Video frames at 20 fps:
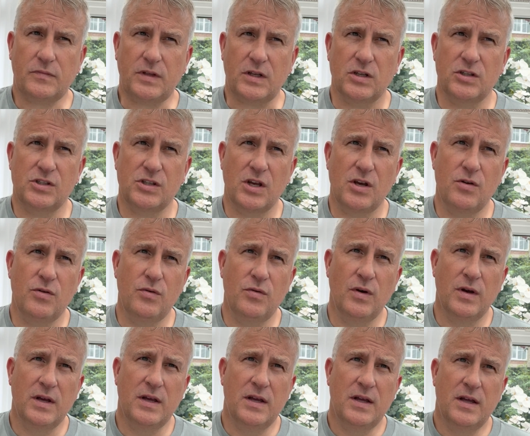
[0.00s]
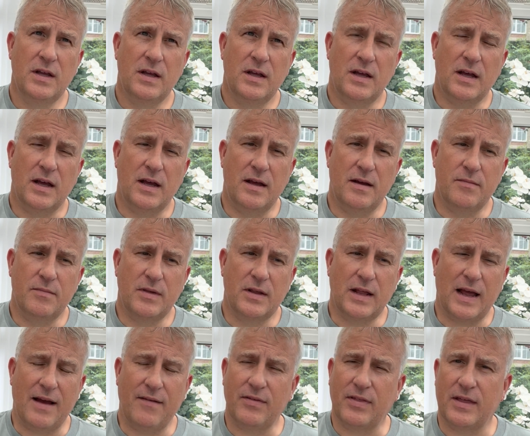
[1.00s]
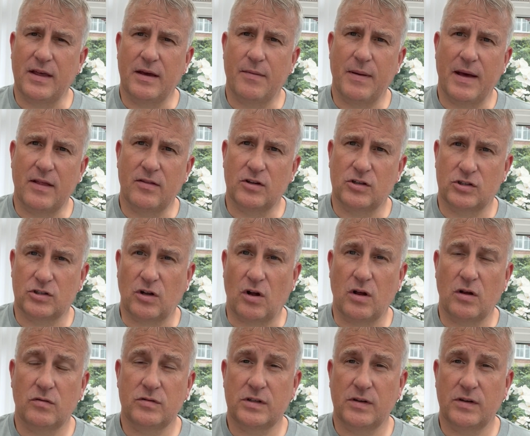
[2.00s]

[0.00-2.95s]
So have a think about the styles